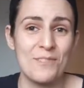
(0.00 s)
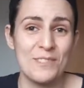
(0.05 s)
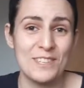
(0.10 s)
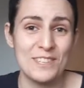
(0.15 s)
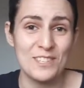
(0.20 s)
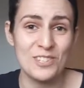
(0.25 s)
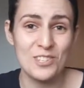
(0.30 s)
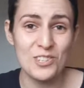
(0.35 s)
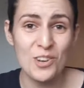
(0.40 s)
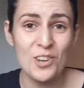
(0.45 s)
for
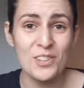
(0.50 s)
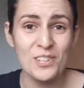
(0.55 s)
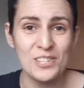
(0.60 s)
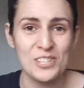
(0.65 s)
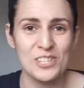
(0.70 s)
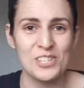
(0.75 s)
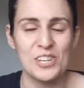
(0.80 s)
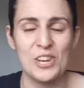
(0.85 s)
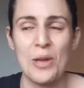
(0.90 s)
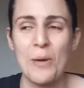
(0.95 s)
this
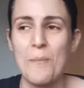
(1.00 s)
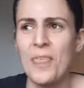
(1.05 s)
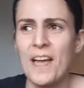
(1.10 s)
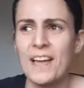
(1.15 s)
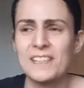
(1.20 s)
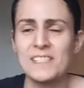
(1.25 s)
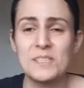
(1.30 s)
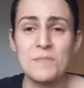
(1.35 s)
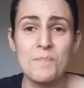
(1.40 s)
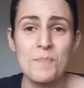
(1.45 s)
scholarship
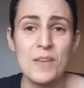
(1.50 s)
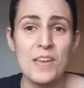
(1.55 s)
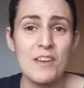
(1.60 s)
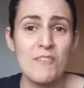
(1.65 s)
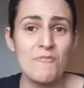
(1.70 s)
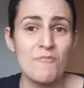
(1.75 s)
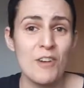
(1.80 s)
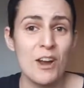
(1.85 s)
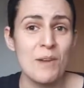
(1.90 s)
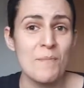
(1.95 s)
that's
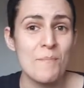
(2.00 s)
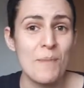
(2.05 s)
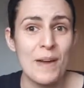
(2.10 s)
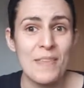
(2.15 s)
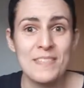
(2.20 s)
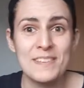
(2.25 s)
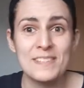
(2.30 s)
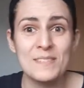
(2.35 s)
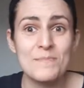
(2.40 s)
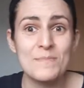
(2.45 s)
being run by
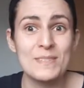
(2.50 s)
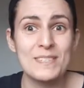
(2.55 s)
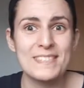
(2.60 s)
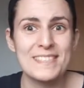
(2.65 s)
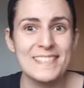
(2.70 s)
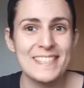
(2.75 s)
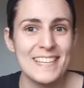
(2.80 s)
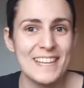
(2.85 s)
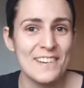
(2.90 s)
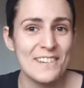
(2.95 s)
this
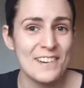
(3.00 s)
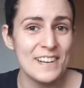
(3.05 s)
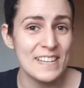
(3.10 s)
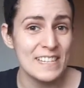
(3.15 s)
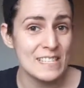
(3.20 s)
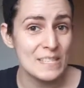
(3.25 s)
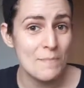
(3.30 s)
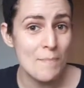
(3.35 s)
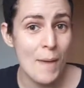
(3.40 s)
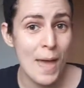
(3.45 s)

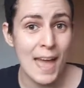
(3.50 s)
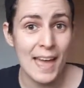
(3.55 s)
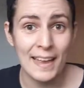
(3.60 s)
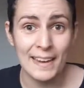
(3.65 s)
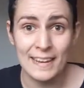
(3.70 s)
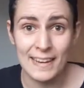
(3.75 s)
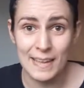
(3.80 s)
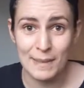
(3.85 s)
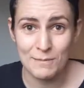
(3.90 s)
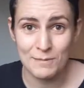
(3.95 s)
mysterious
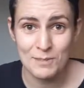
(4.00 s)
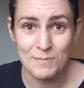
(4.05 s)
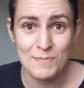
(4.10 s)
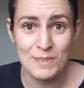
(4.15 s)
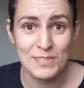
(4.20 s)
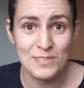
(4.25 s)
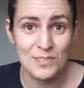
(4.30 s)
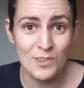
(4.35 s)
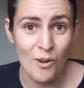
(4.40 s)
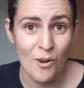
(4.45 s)
man named Mr.